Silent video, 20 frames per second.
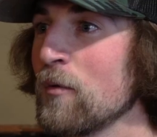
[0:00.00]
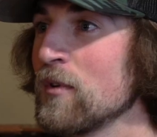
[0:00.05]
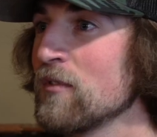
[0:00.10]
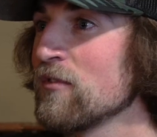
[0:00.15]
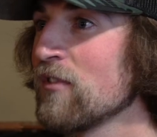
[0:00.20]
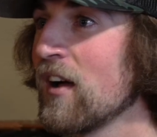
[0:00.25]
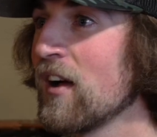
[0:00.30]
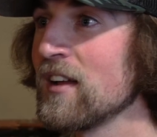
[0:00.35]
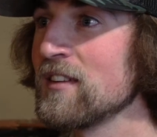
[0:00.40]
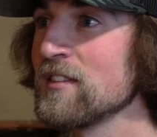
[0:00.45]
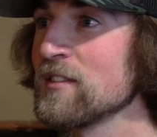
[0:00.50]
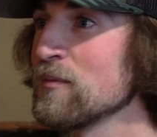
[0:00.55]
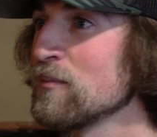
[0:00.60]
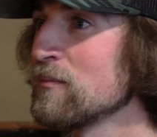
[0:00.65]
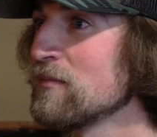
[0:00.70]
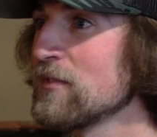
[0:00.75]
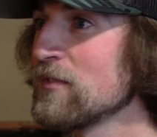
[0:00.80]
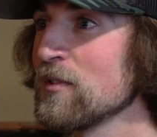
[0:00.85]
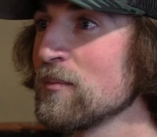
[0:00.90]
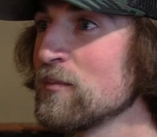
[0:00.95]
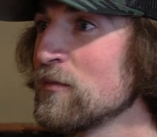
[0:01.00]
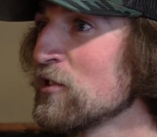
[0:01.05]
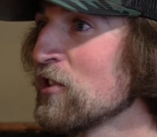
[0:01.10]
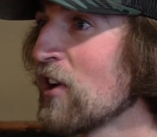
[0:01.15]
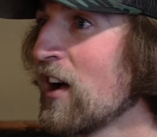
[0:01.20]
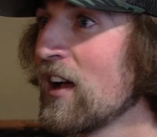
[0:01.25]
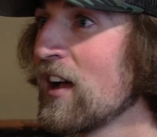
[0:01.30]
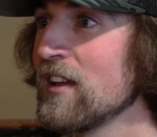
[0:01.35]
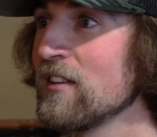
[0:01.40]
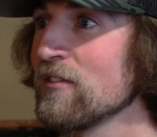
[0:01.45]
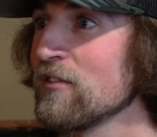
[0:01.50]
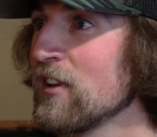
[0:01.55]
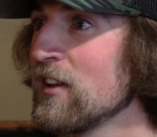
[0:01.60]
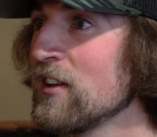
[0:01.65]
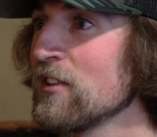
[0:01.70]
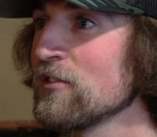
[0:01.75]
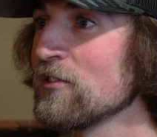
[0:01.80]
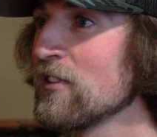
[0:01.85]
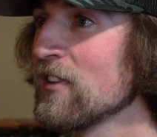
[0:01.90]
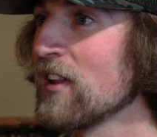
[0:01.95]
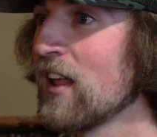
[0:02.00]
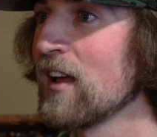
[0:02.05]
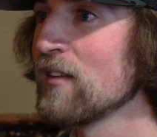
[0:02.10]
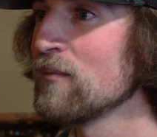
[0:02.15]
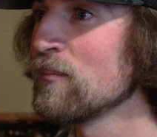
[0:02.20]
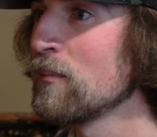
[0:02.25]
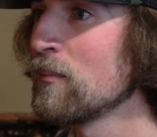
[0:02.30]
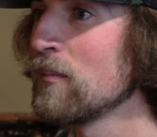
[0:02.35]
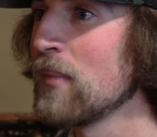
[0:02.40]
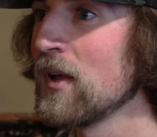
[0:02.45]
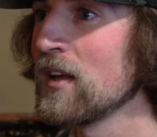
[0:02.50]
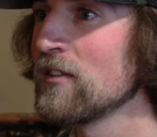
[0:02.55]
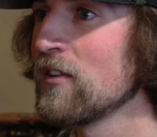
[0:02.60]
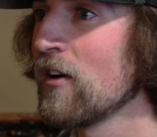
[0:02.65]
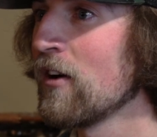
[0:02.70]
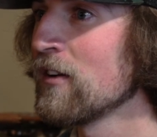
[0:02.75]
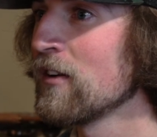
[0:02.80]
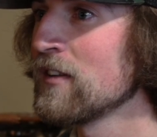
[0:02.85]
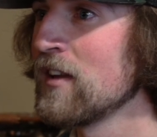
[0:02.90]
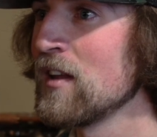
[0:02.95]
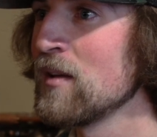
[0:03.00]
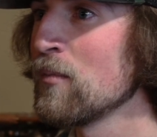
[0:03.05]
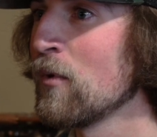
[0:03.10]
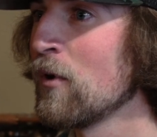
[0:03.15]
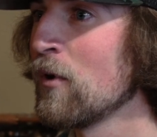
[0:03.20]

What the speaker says: would find some giant fish in that big, dark, deep